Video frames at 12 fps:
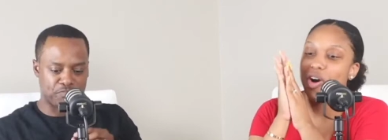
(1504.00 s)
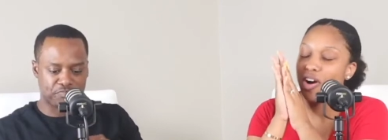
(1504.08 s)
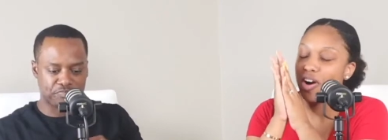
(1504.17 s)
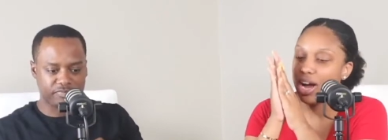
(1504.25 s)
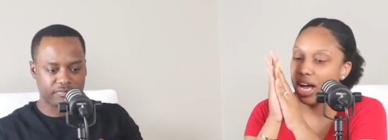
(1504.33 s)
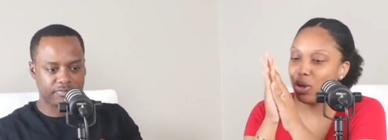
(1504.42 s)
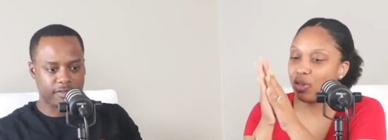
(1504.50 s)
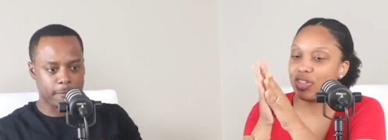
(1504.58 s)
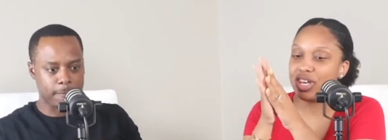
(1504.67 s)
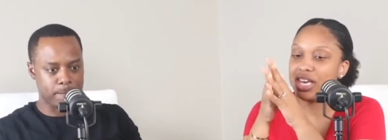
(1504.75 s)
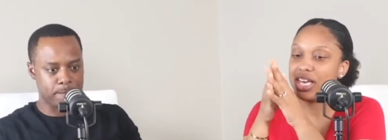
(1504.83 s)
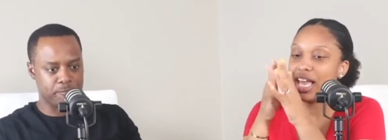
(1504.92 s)
Speaker 1: healthy
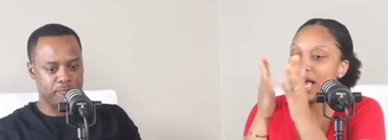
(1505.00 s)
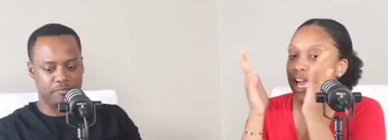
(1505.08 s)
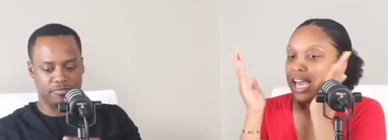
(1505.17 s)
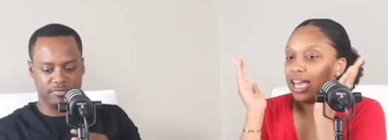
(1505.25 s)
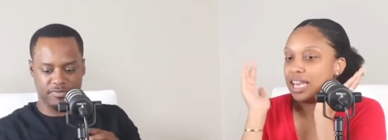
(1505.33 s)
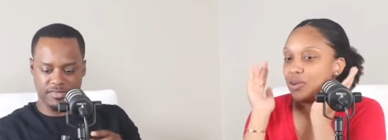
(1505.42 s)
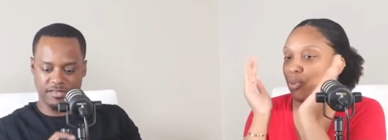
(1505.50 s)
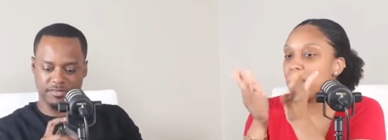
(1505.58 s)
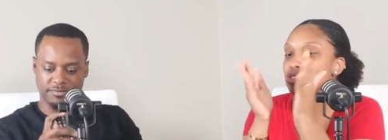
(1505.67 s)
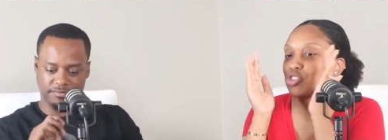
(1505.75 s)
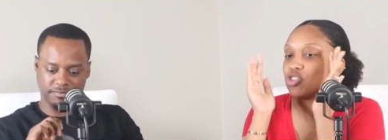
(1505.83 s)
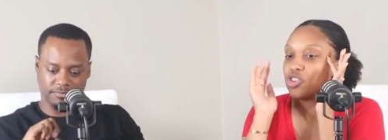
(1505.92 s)
and well, so
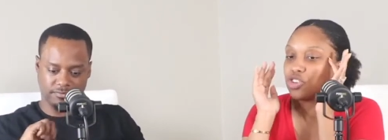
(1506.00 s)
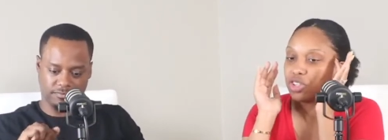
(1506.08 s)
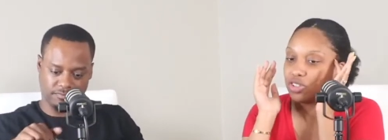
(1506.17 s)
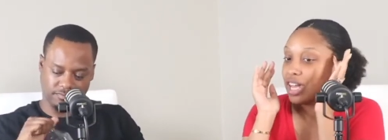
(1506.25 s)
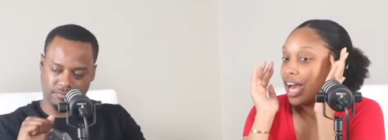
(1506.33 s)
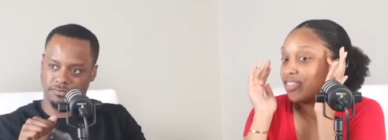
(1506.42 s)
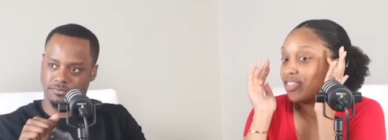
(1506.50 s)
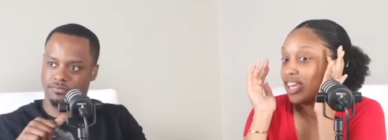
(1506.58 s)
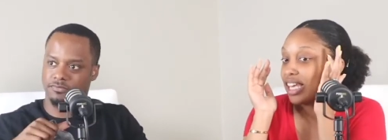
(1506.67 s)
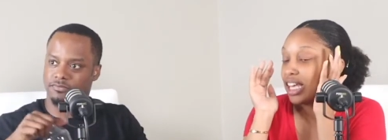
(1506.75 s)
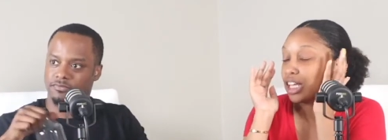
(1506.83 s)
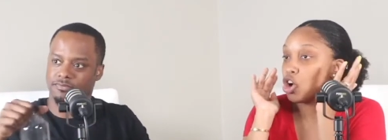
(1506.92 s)
you're not thinking
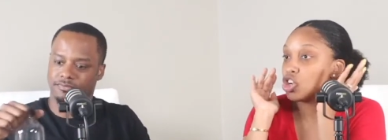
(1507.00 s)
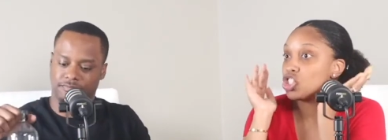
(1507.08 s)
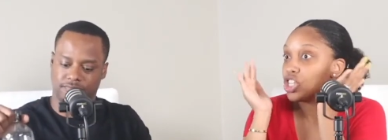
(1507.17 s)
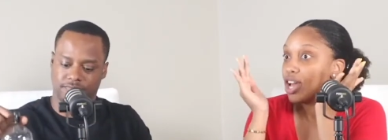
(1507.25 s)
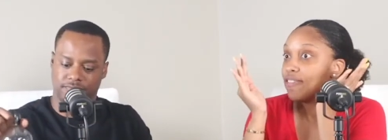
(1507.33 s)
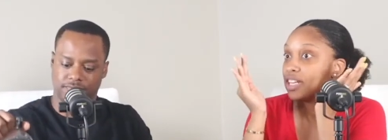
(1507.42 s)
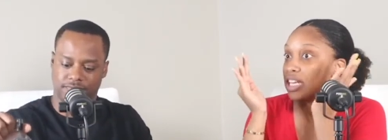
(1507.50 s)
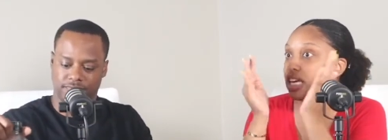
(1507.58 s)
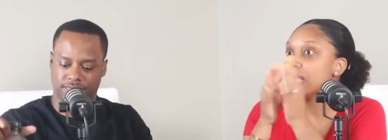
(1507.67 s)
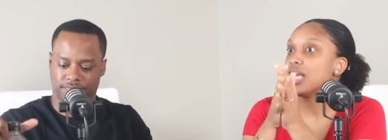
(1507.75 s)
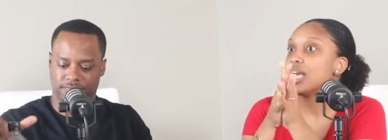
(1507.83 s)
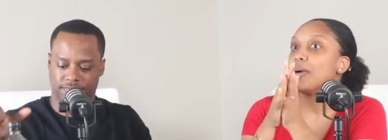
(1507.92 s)
longevity.
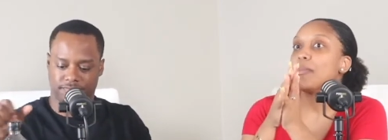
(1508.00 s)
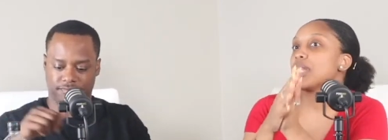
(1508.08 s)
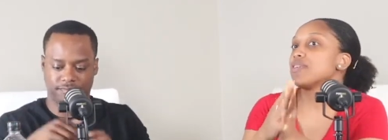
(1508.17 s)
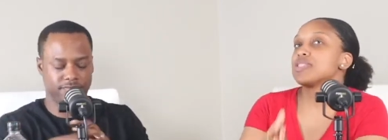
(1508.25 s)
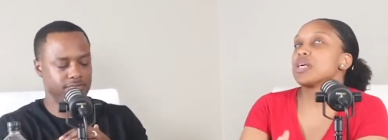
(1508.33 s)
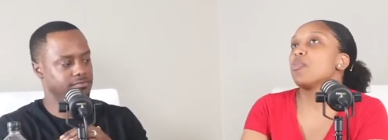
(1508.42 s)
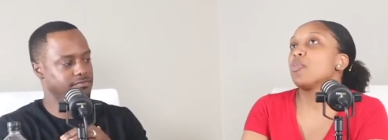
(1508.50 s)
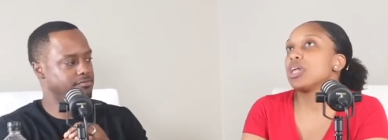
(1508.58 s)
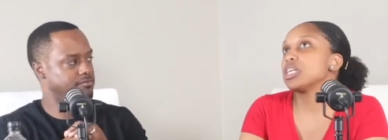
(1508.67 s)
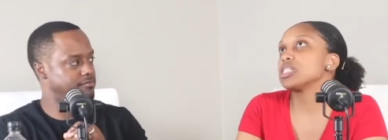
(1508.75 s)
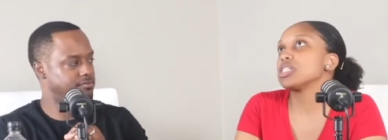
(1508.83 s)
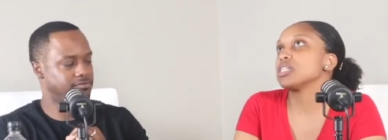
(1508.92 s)
But if someone is
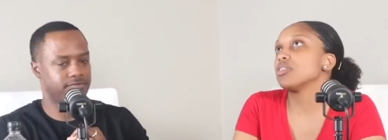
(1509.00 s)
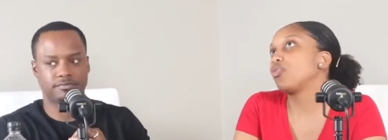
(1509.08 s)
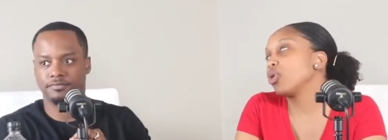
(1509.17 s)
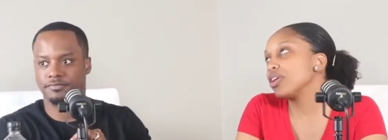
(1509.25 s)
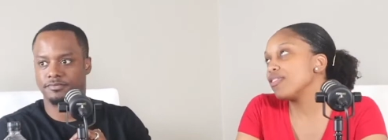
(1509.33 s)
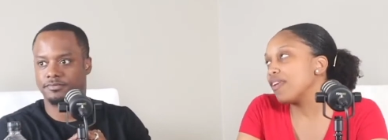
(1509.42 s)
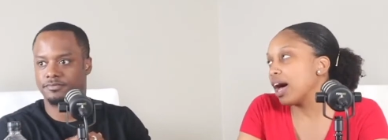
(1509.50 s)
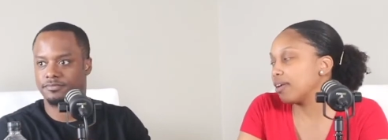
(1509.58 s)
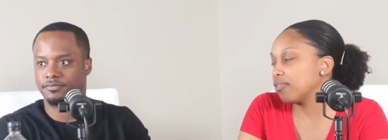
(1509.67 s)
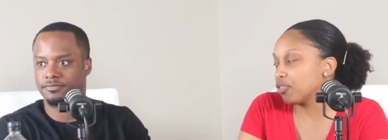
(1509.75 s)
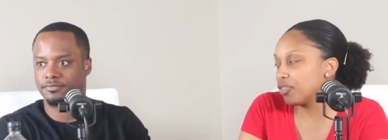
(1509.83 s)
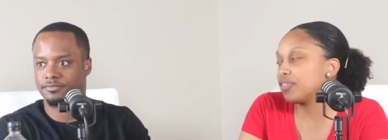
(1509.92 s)
45 or
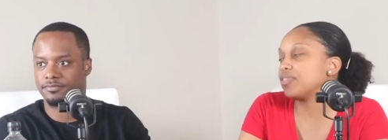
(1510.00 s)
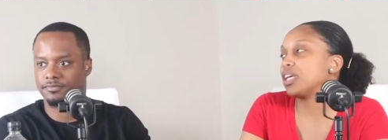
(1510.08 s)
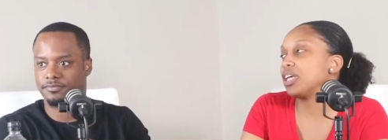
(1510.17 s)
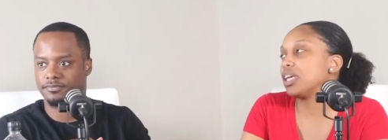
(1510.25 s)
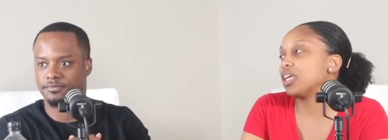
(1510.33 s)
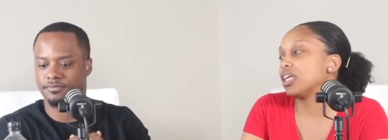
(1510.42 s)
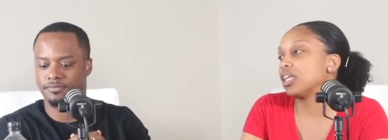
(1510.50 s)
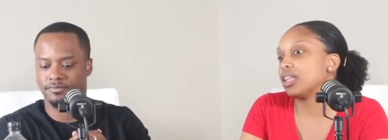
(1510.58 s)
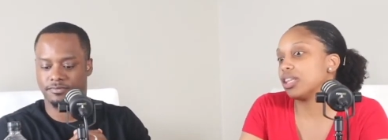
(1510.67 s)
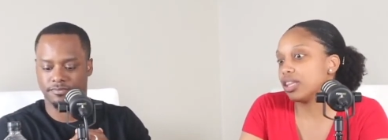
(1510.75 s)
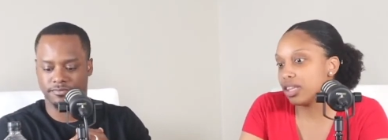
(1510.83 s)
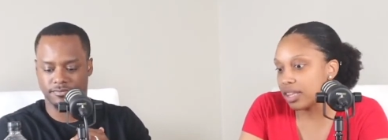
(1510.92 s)
50,
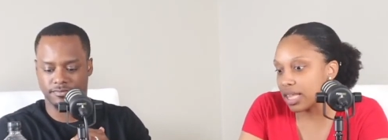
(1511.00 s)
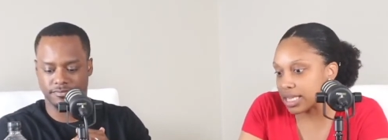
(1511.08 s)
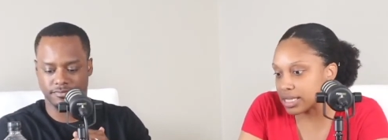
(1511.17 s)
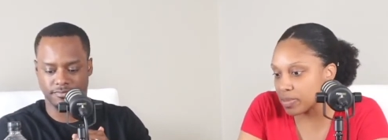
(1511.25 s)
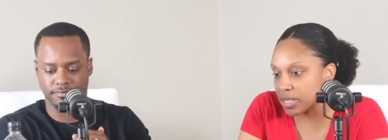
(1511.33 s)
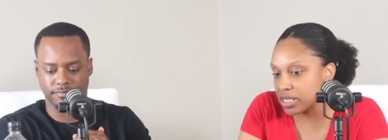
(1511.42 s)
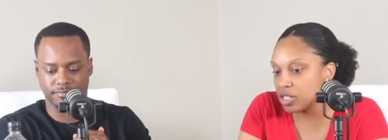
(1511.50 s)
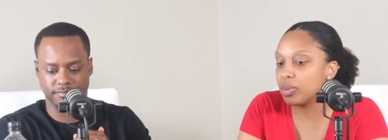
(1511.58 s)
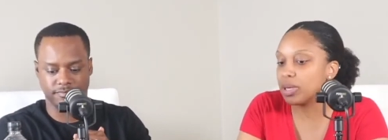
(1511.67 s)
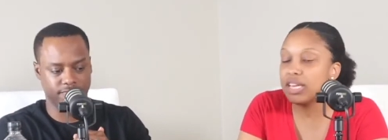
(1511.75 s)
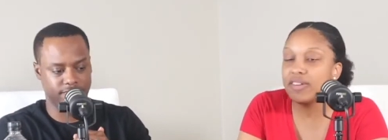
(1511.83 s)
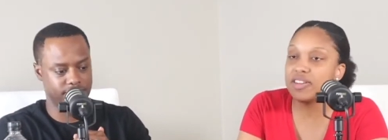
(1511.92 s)
that's a big deal. But even
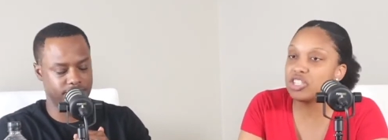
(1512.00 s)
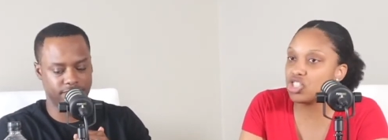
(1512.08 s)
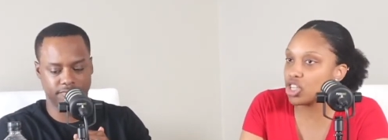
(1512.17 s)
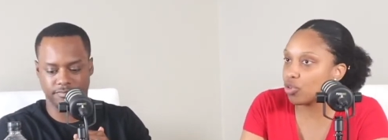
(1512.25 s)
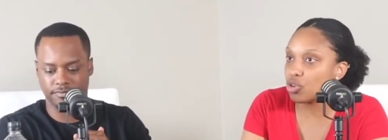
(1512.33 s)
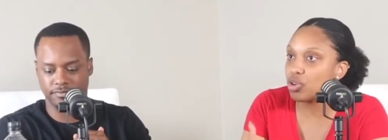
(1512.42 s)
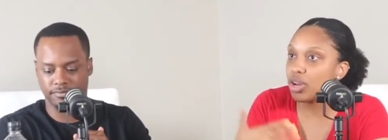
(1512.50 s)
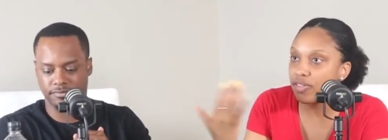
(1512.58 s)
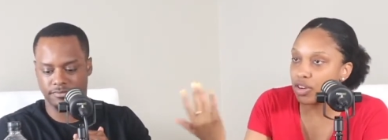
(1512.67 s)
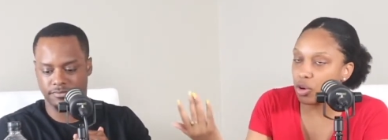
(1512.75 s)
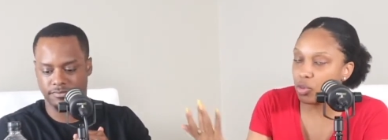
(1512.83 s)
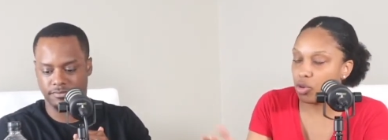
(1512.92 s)
in general, you never know what
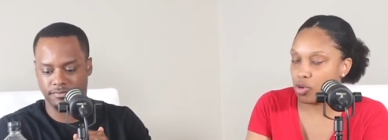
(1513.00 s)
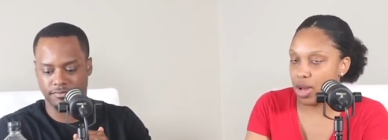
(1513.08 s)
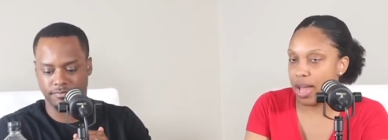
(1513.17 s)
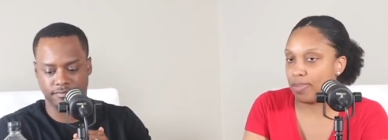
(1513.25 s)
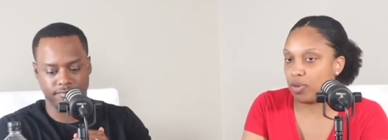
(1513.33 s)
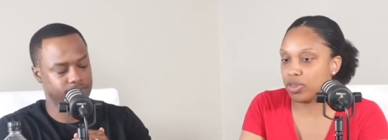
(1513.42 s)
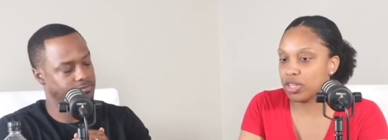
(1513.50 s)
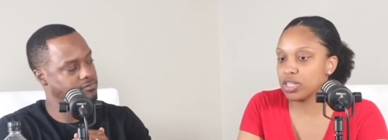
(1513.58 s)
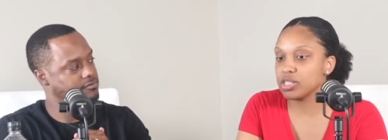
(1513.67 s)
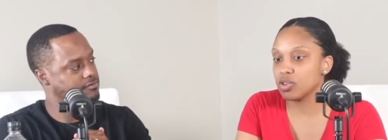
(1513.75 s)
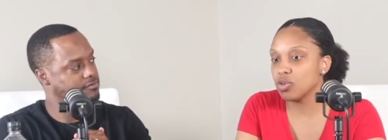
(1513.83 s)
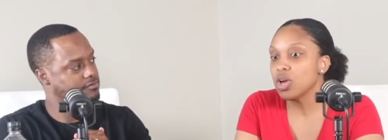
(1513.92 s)
will happen with us. So
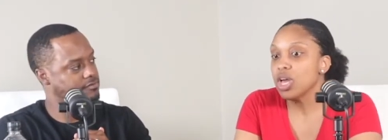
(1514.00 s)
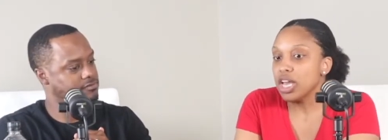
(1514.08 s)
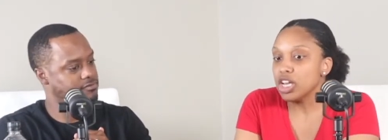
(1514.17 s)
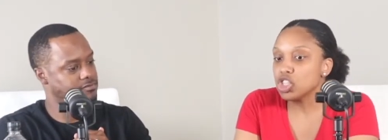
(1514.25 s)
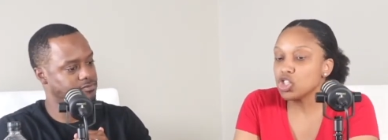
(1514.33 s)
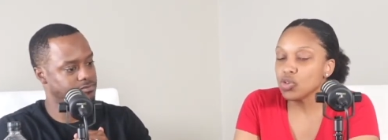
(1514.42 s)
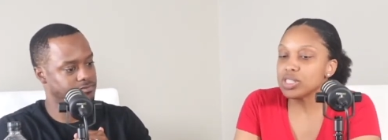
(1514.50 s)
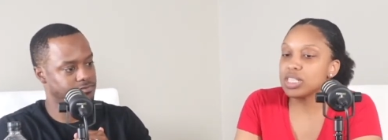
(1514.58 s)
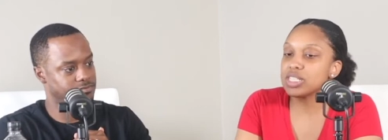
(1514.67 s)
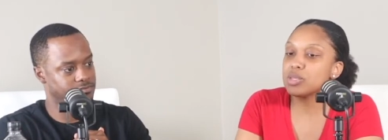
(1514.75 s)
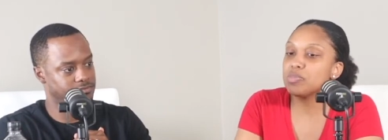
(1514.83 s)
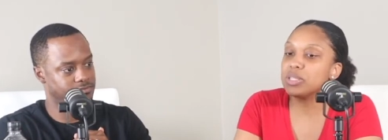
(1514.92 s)
insurance is a
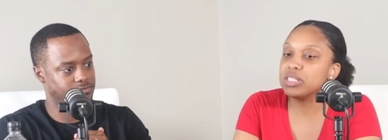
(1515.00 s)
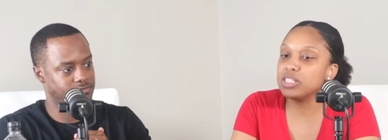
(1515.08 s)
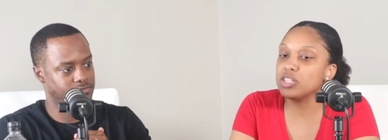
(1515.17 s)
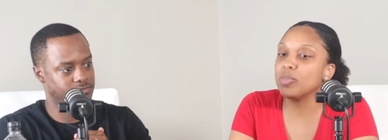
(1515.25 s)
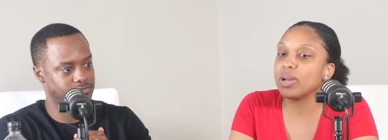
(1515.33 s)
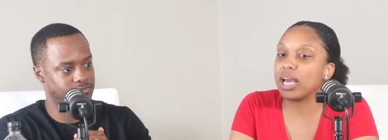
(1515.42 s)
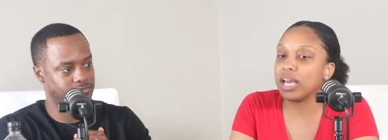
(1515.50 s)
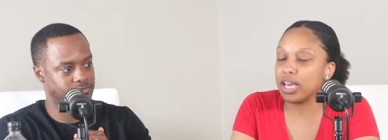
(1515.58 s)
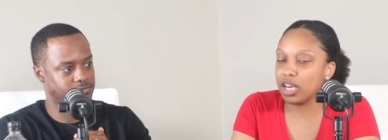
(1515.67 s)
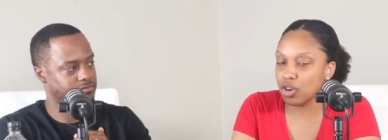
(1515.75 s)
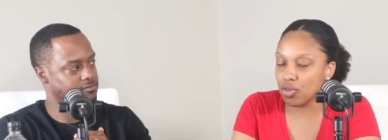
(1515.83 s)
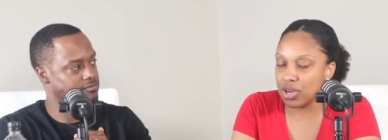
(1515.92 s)
big deal, but I
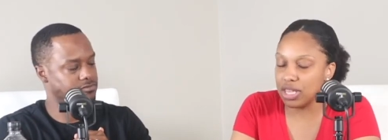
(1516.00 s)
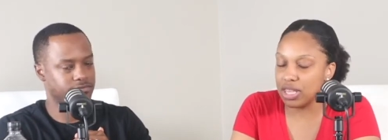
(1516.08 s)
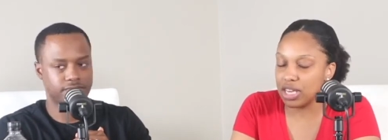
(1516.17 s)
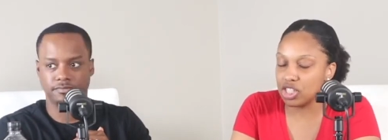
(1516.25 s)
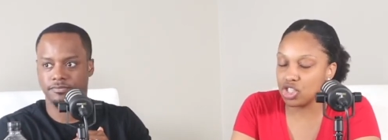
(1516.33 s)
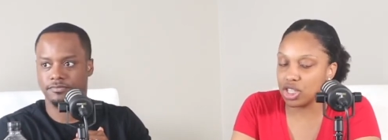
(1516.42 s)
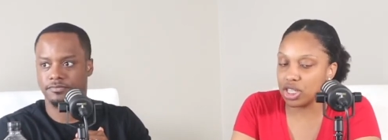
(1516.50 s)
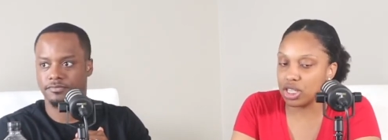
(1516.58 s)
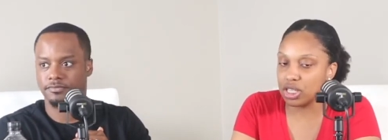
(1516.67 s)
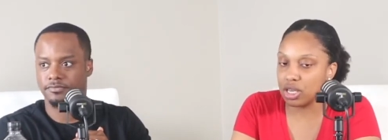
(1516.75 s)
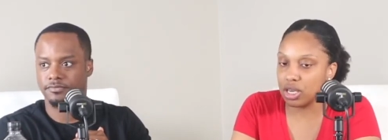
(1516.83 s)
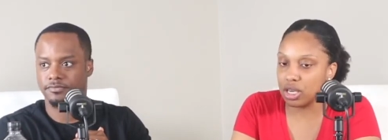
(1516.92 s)
agree that it shouldn't
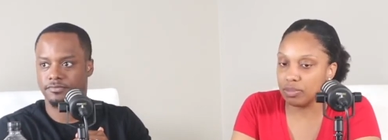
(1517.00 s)
um,